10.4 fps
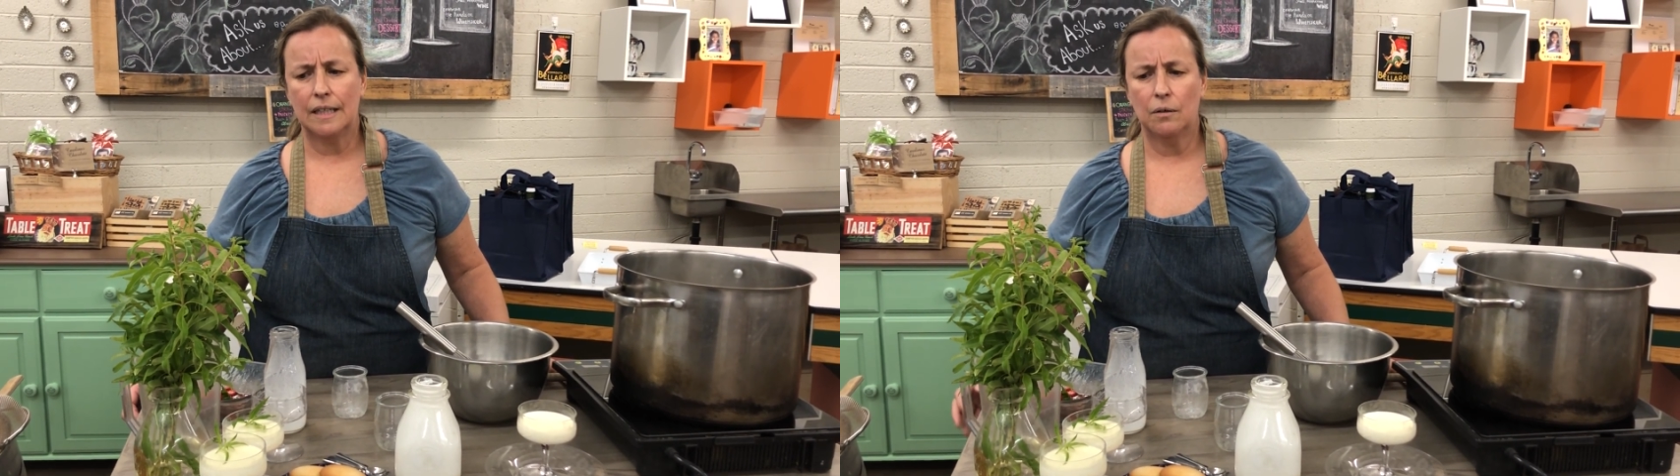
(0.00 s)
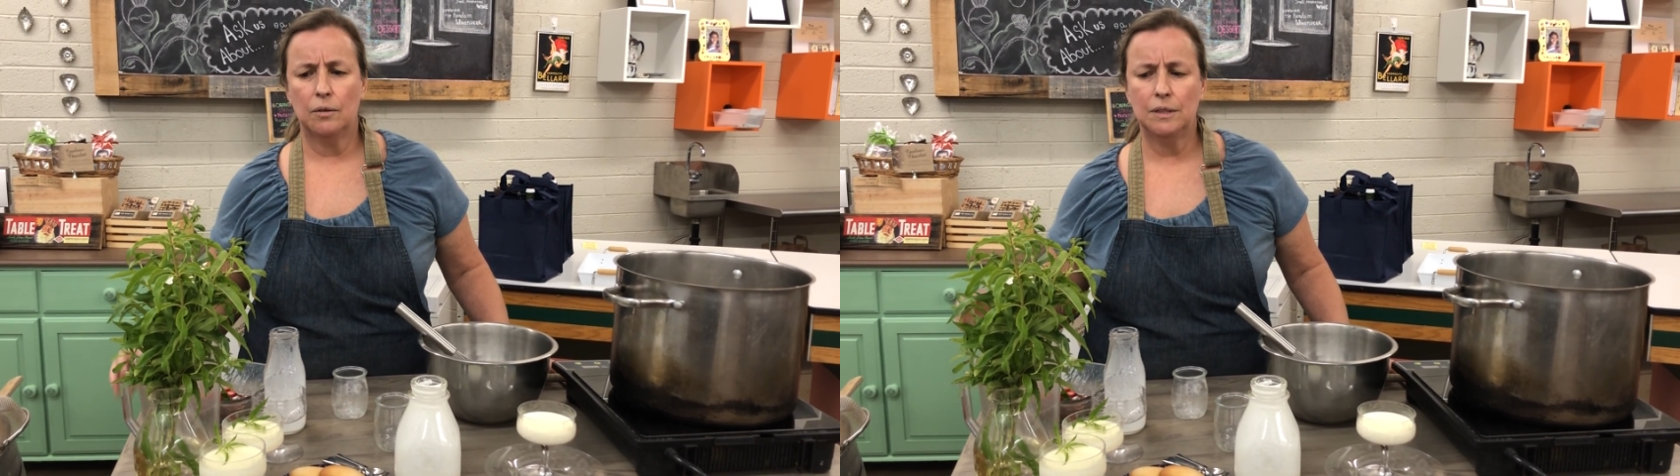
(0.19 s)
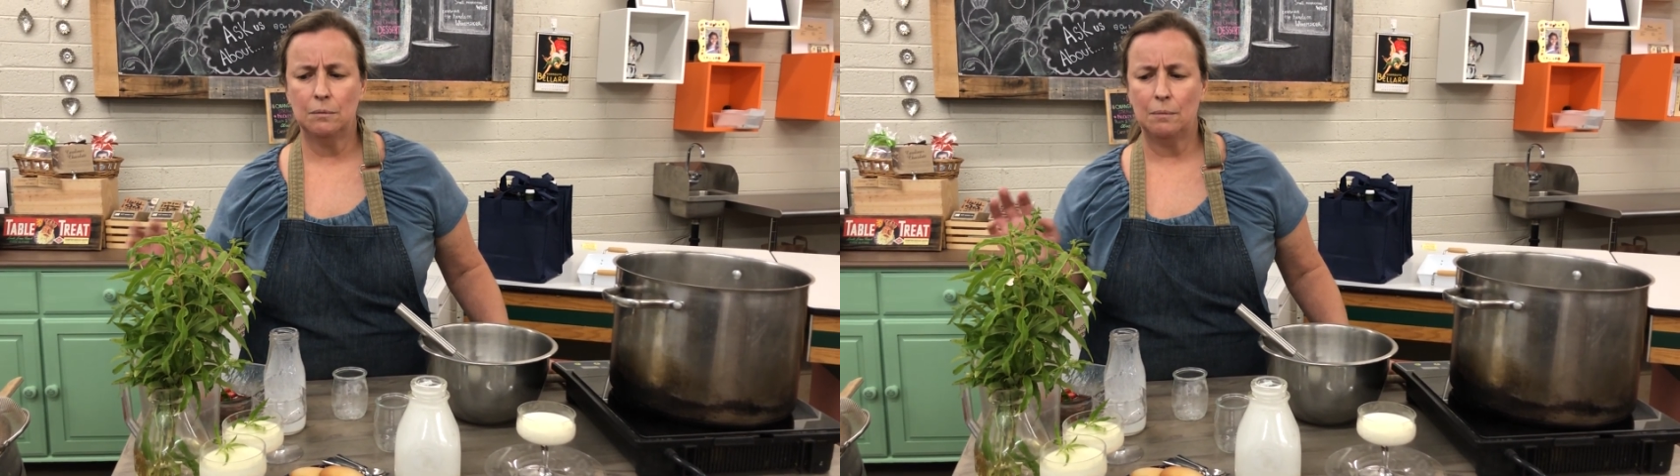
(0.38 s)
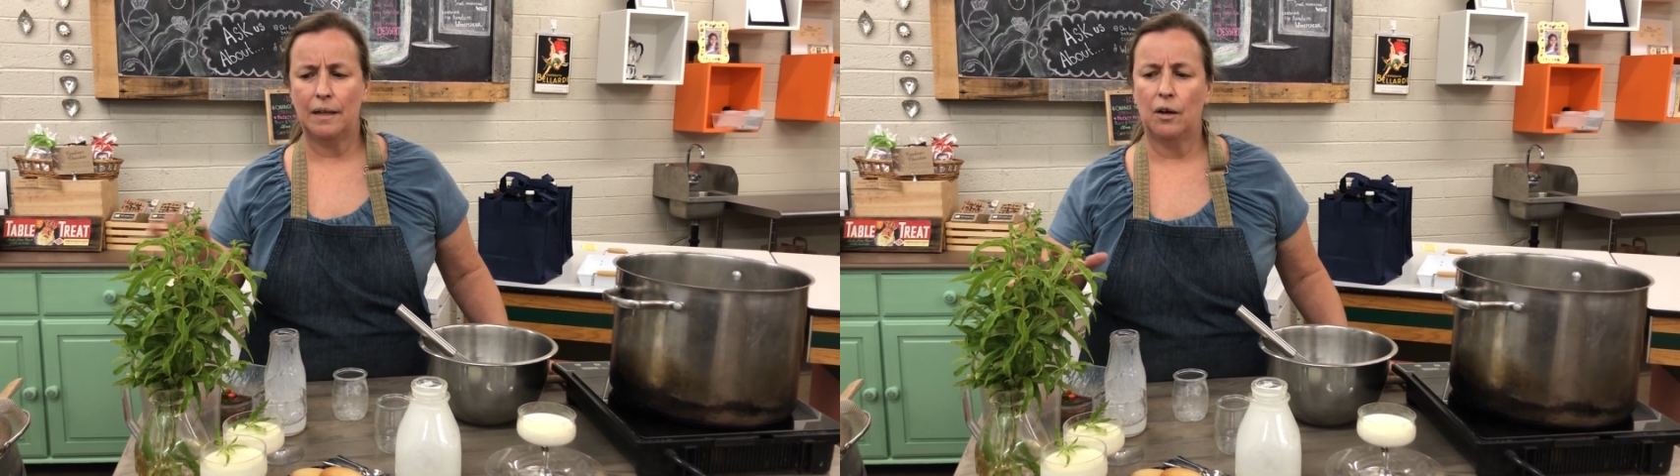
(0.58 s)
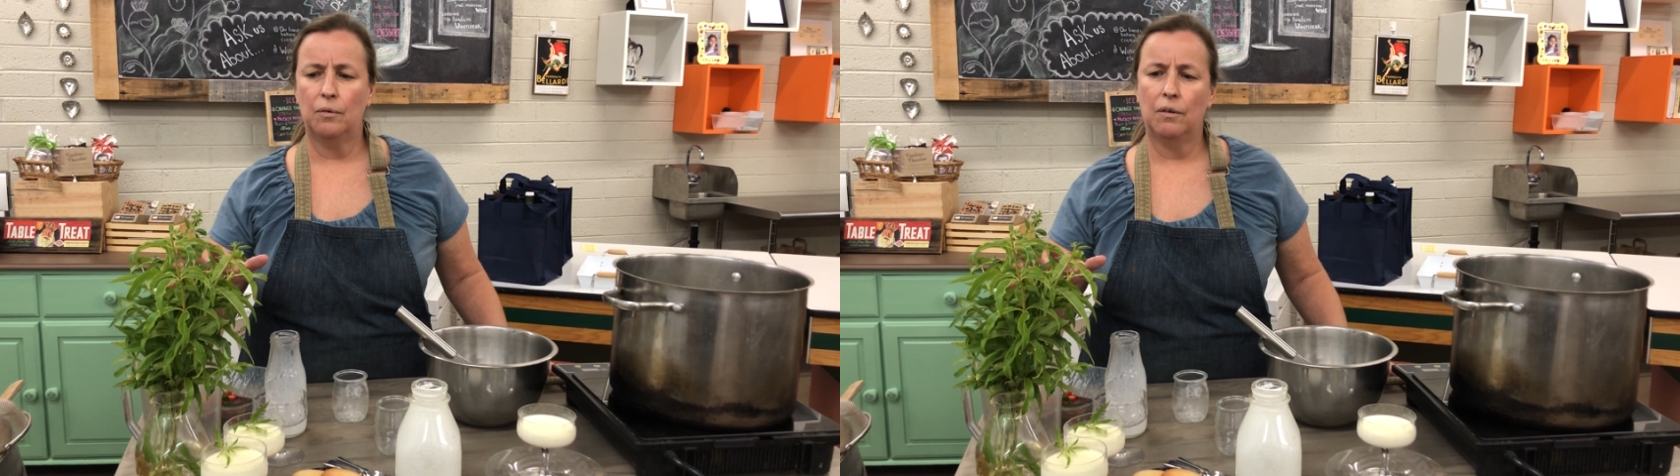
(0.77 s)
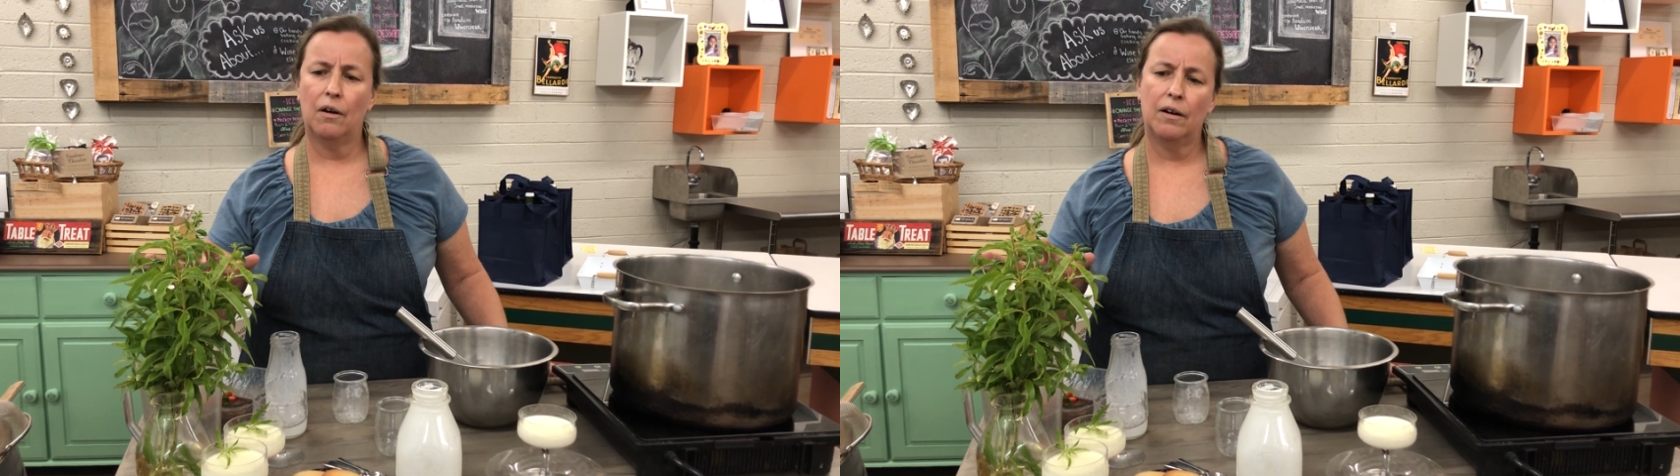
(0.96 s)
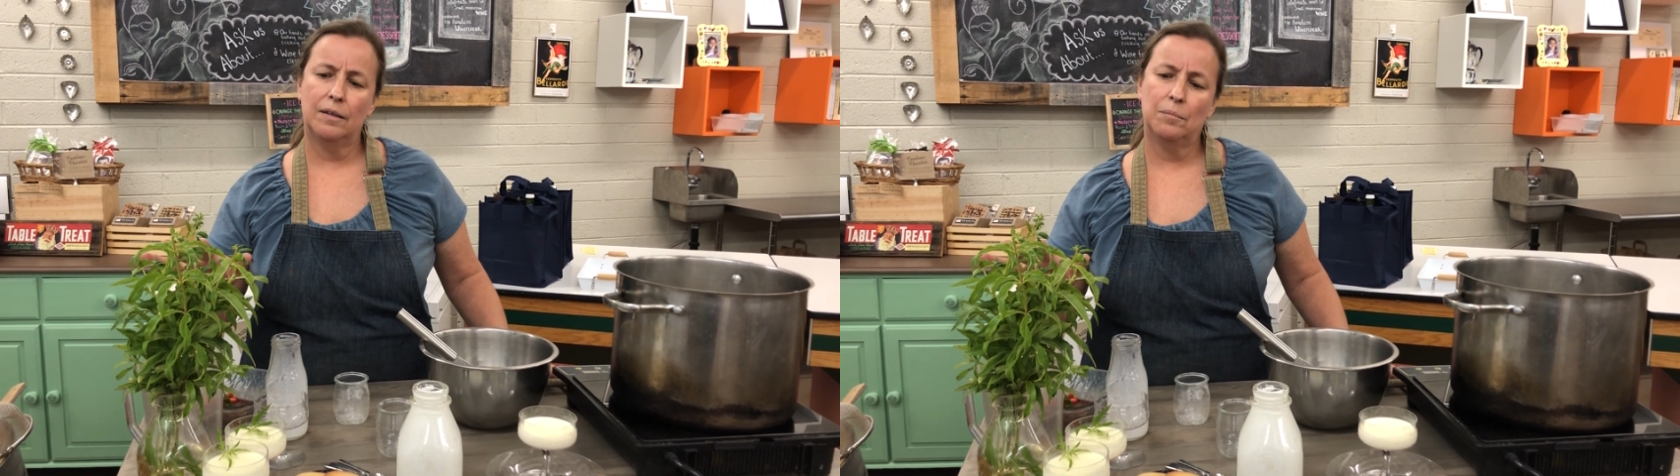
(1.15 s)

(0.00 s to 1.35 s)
I grow some in my own garden,